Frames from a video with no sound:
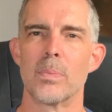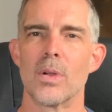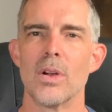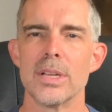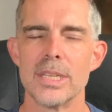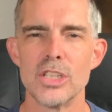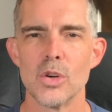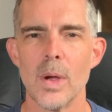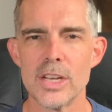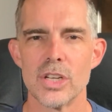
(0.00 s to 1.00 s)
current
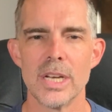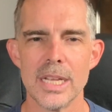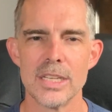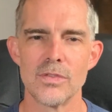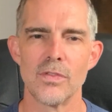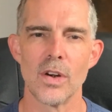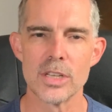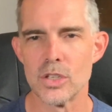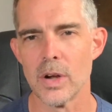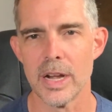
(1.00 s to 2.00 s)
situation is
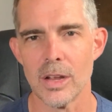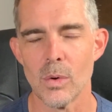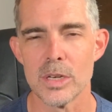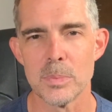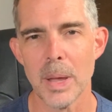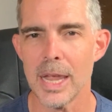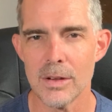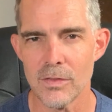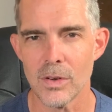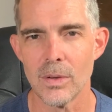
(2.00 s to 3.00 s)
frustrating or it's
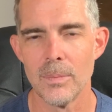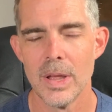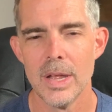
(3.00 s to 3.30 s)
painful.